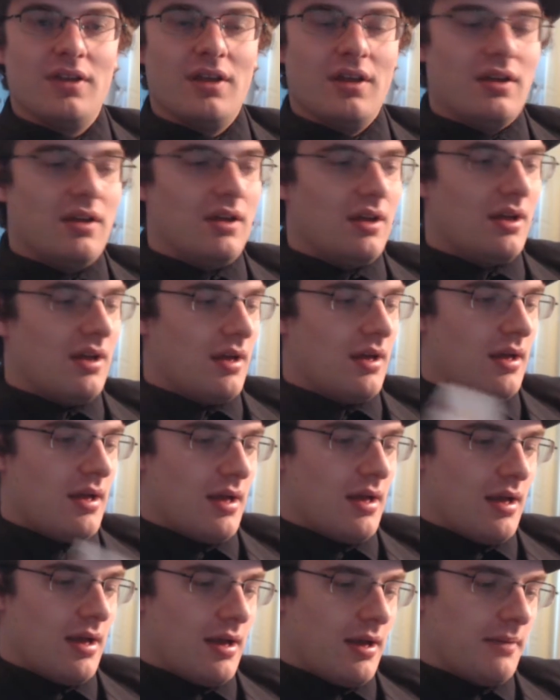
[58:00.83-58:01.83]

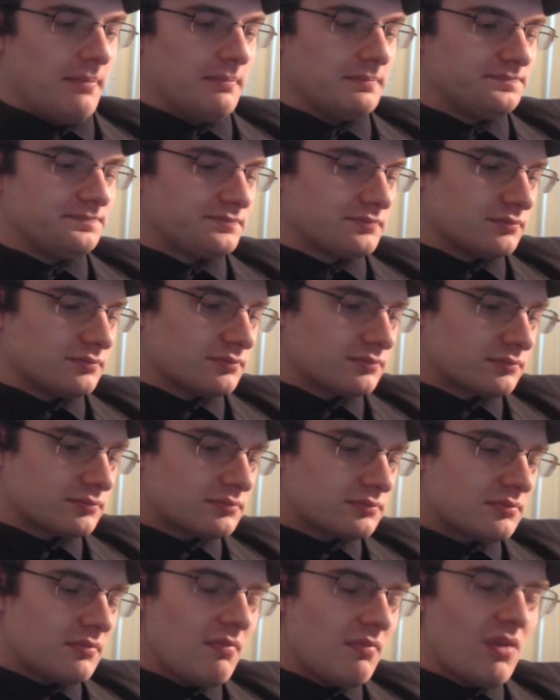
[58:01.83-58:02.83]
At
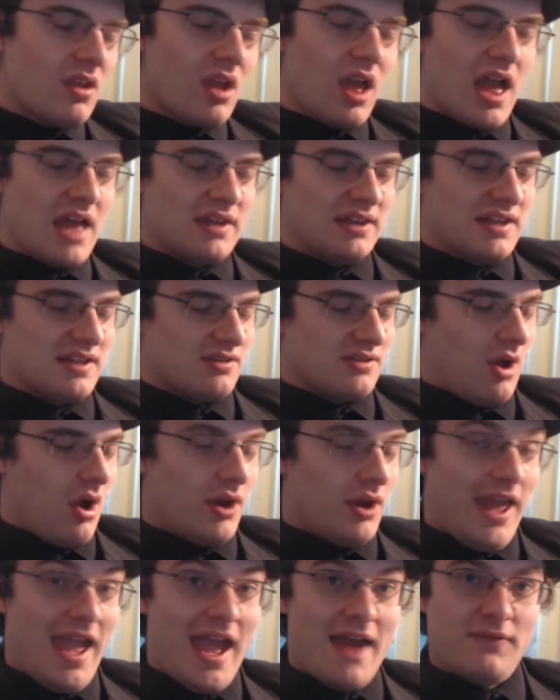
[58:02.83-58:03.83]
least
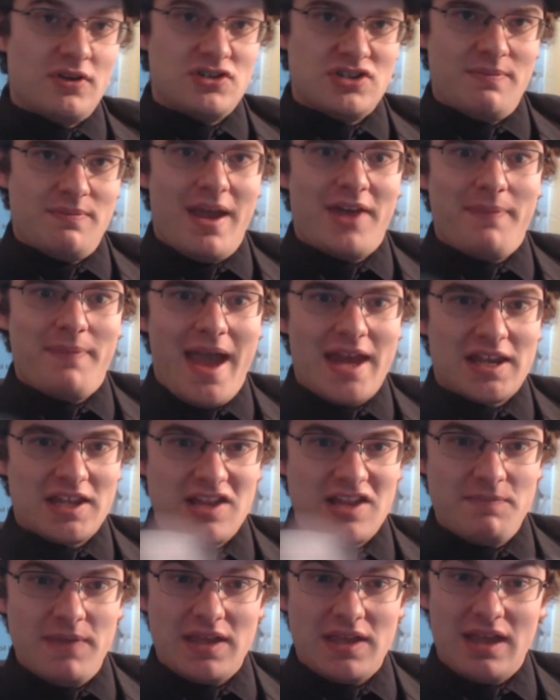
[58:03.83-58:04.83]
on average, and mathematically
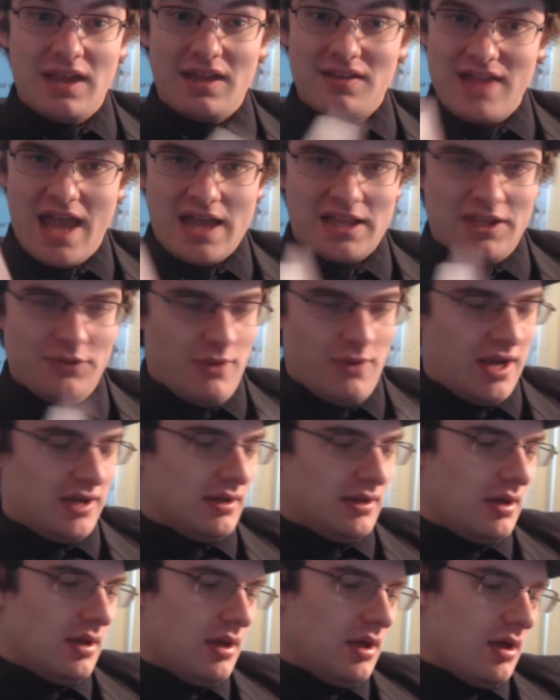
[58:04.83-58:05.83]
speaking, exactly right.
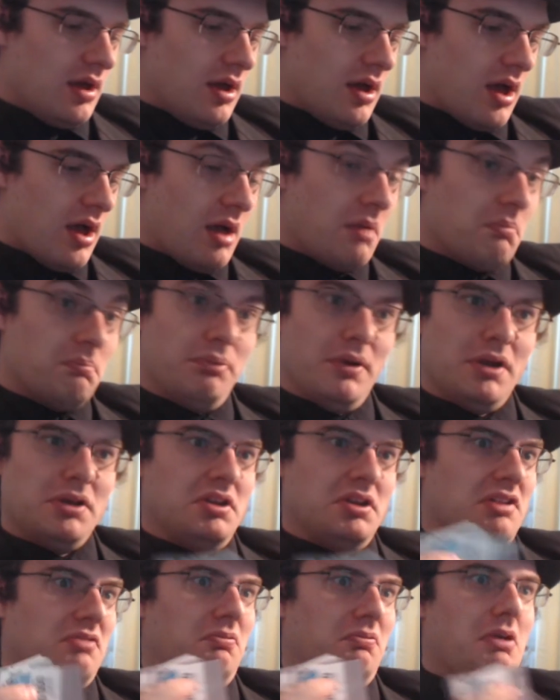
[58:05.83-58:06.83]
But
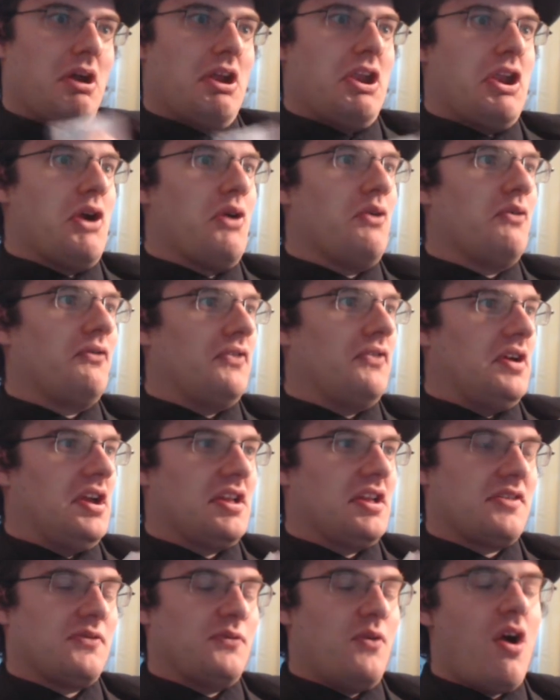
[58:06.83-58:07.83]
it's one over.
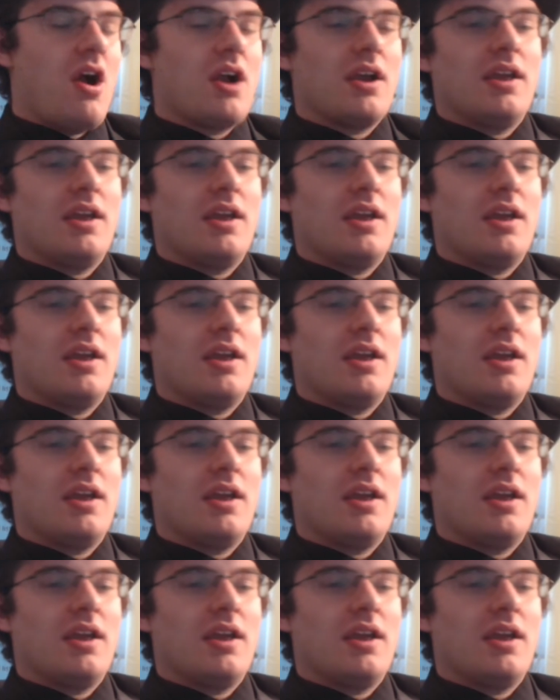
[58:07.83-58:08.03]
It's wrong.